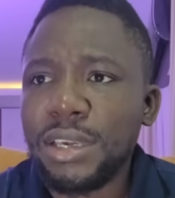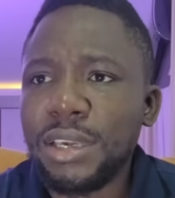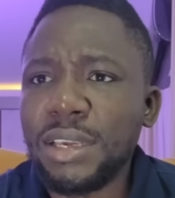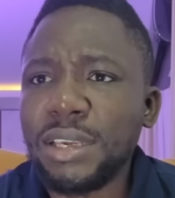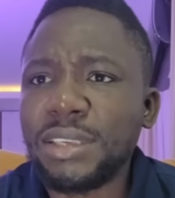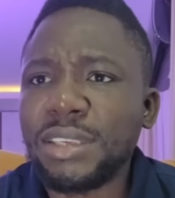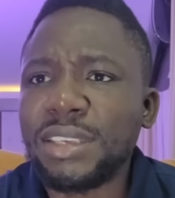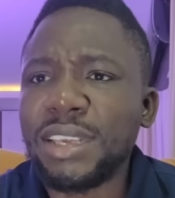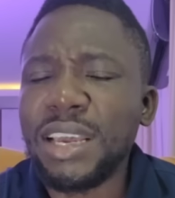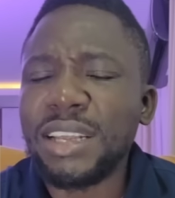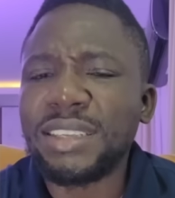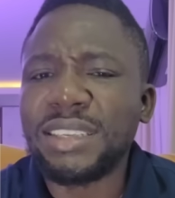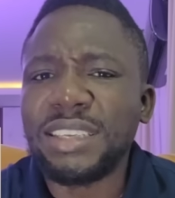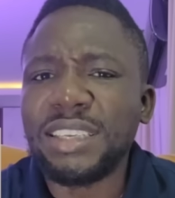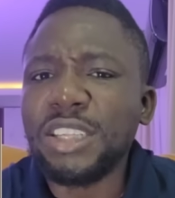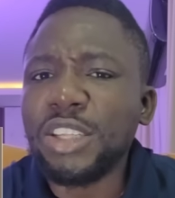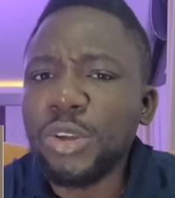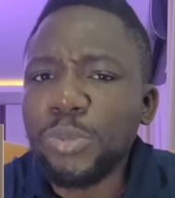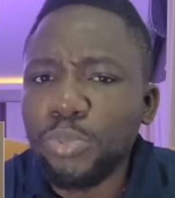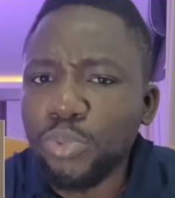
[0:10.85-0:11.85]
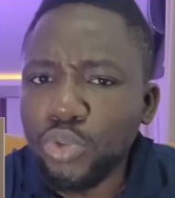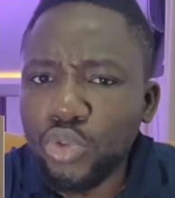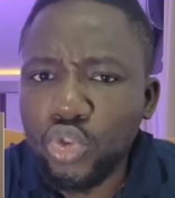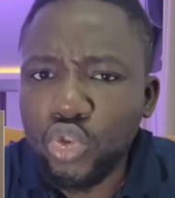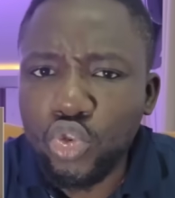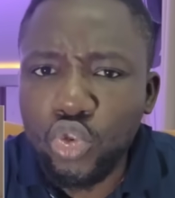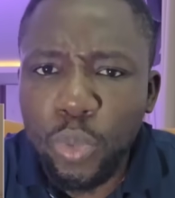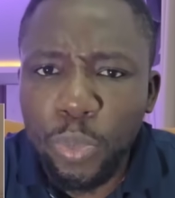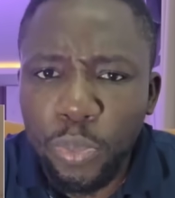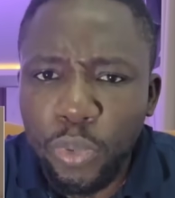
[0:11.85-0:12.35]
He said Tinubu
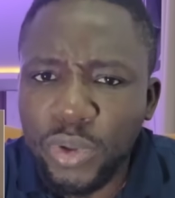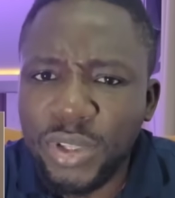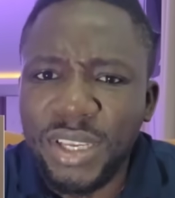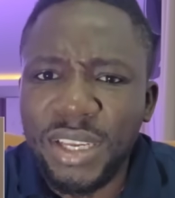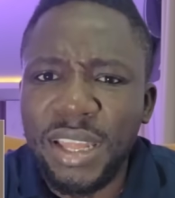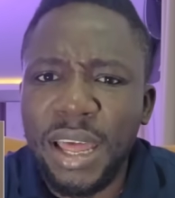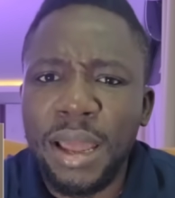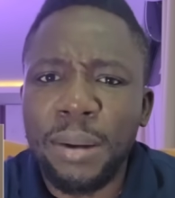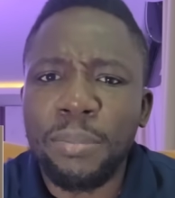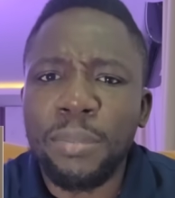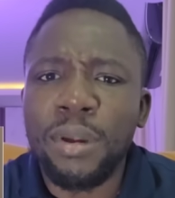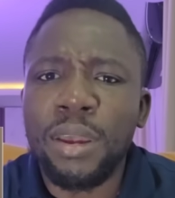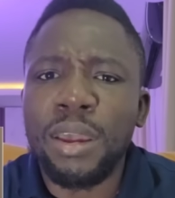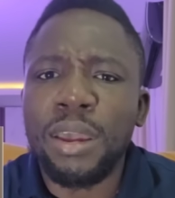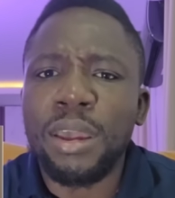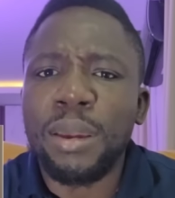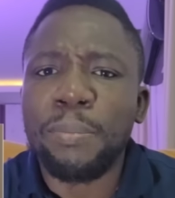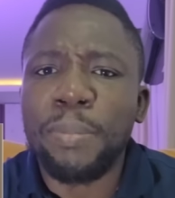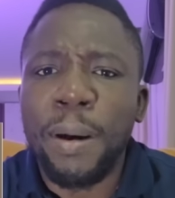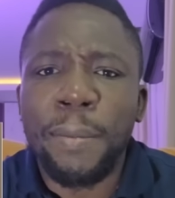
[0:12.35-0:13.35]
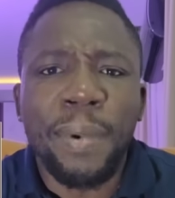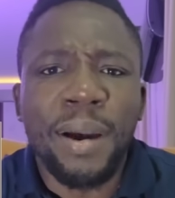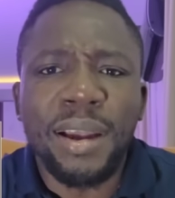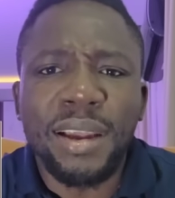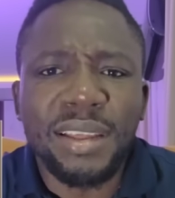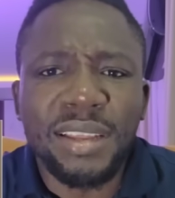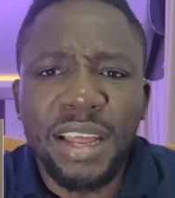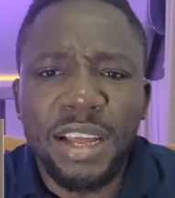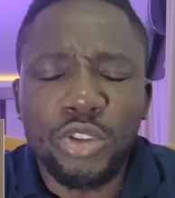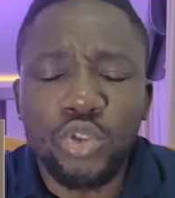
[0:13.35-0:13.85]
supported
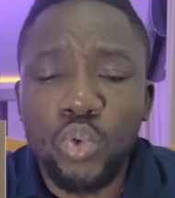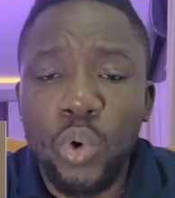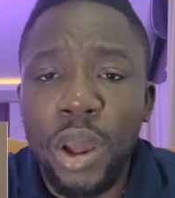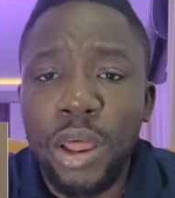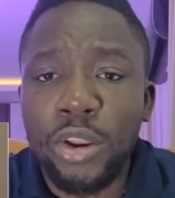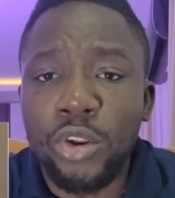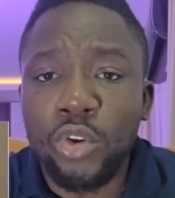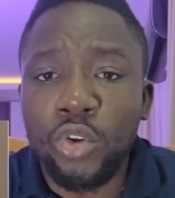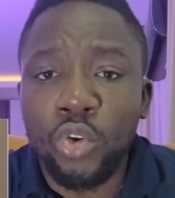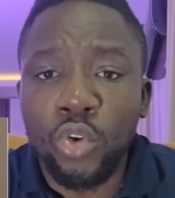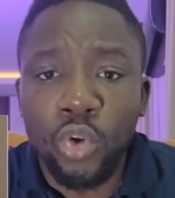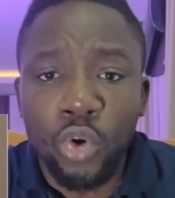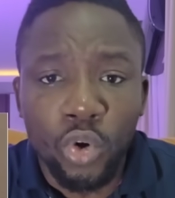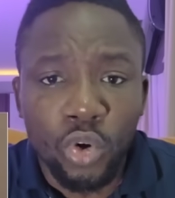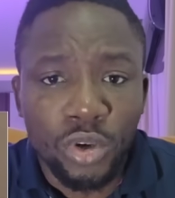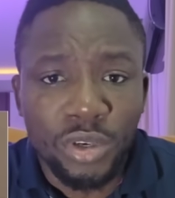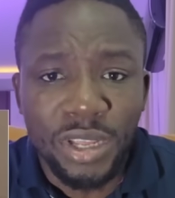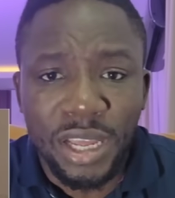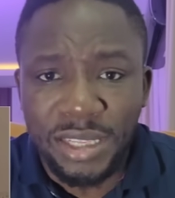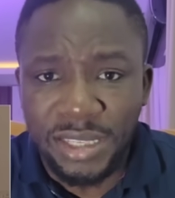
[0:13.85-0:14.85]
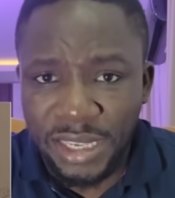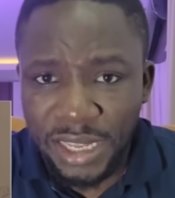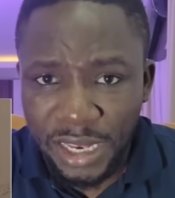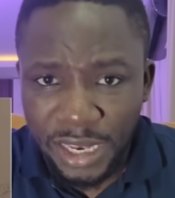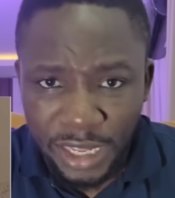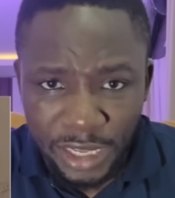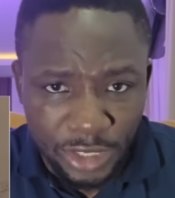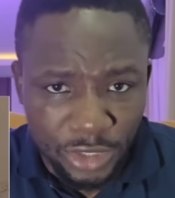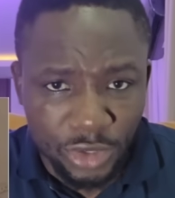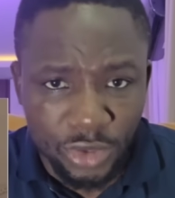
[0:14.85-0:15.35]
Babangida to annul that
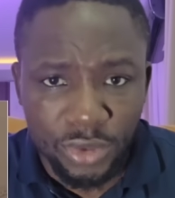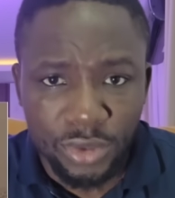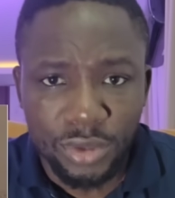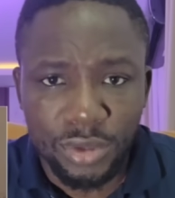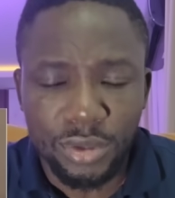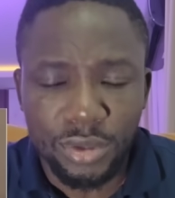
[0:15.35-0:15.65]
election.